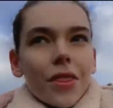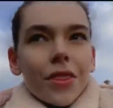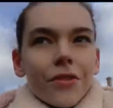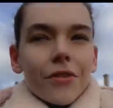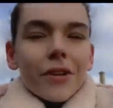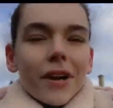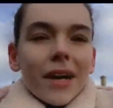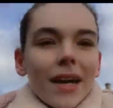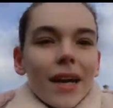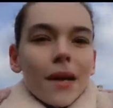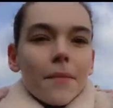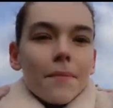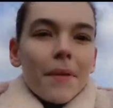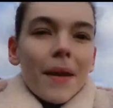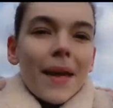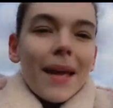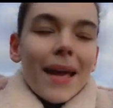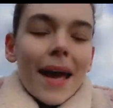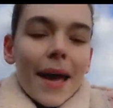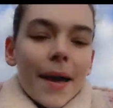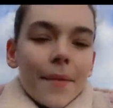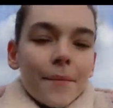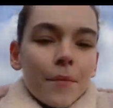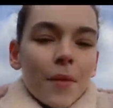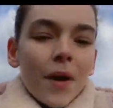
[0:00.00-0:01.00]
3
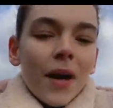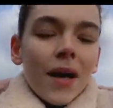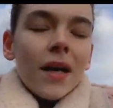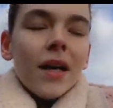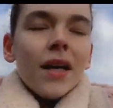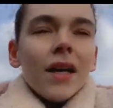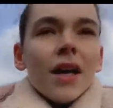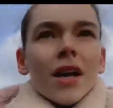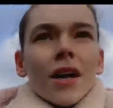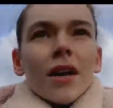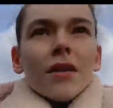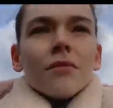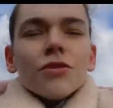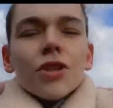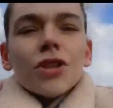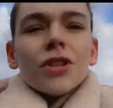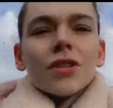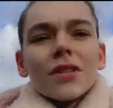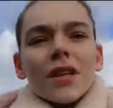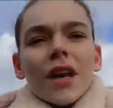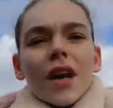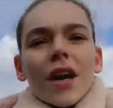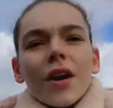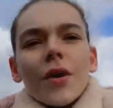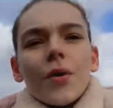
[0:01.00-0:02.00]
p.m.
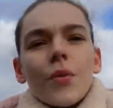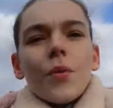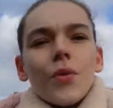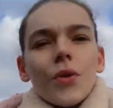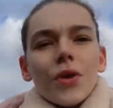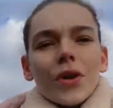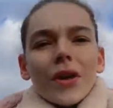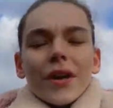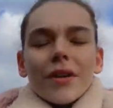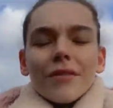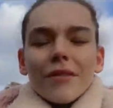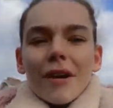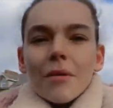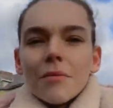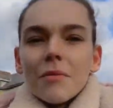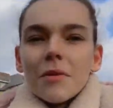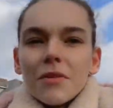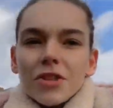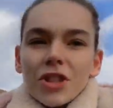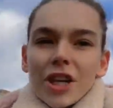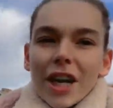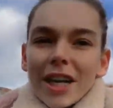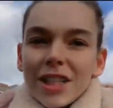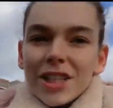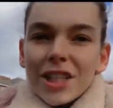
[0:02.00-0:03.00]
Just walking around
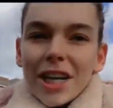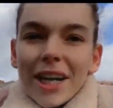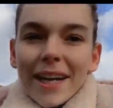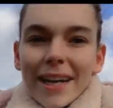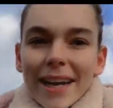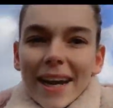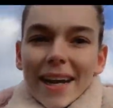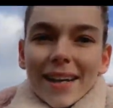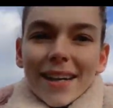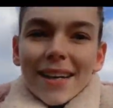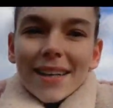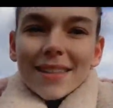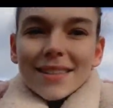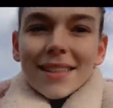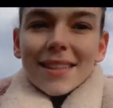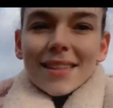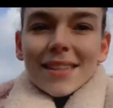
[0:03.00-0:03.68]
with JJ, getting her to